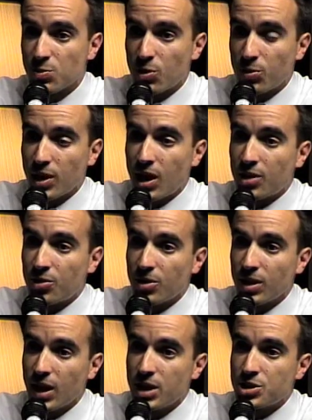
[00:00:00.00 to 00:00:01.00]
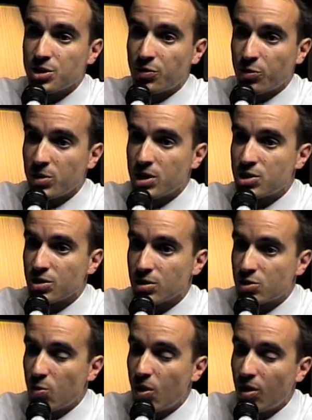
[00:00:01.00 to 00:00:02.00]
where we honor a legend from each of the
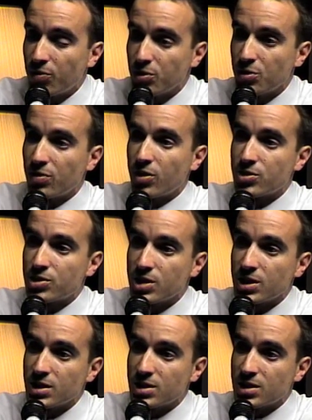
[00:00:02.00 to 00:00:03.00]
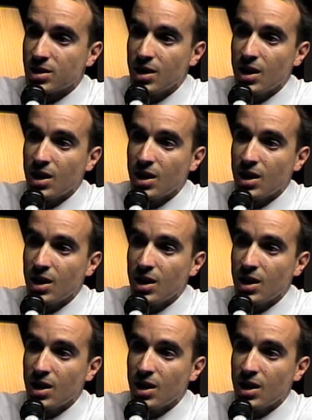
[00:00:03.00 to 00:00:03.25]
12 universities